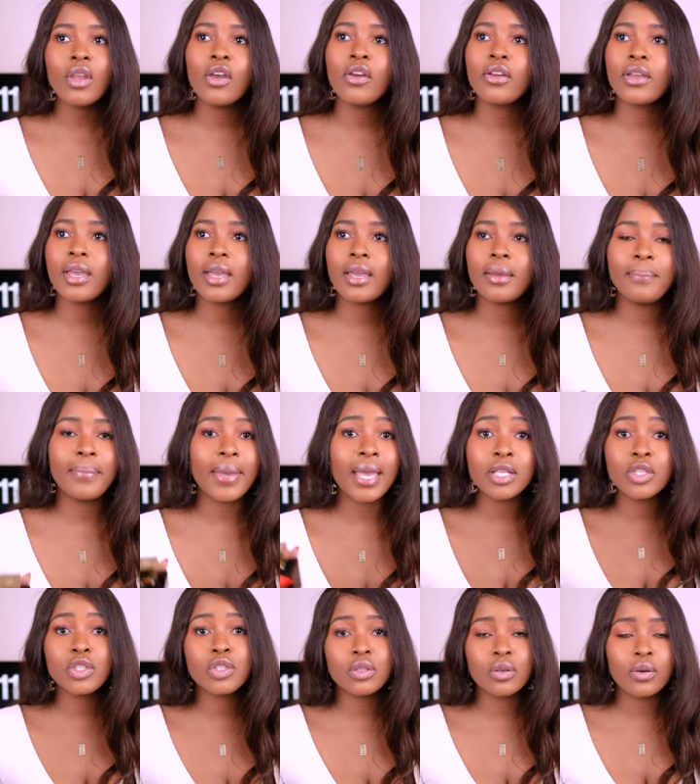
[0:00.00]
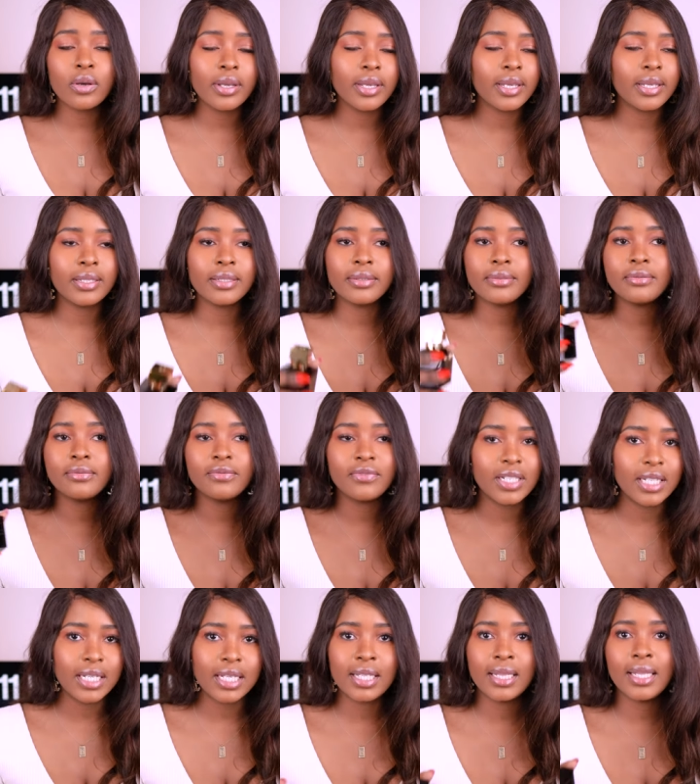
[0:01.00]
Okay, benzoin,
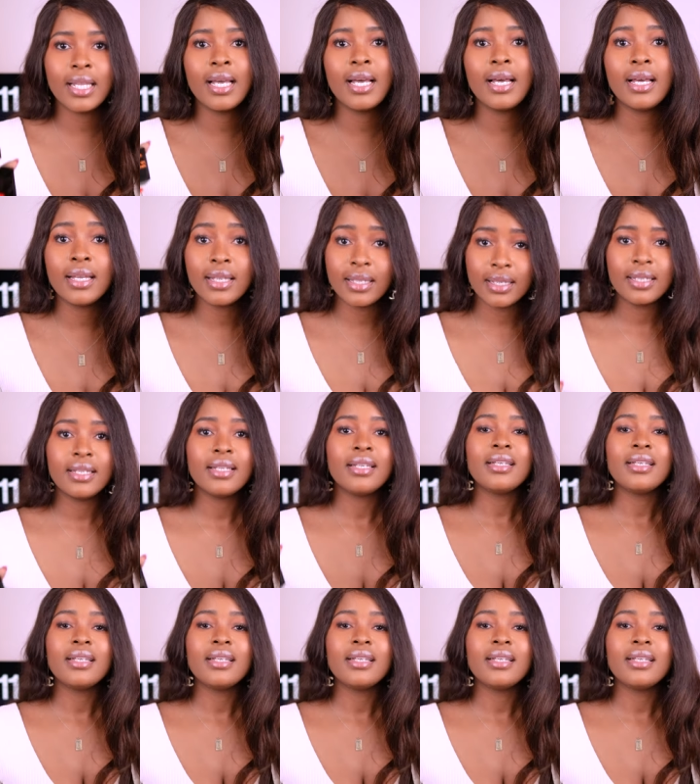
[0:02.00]
vanilla.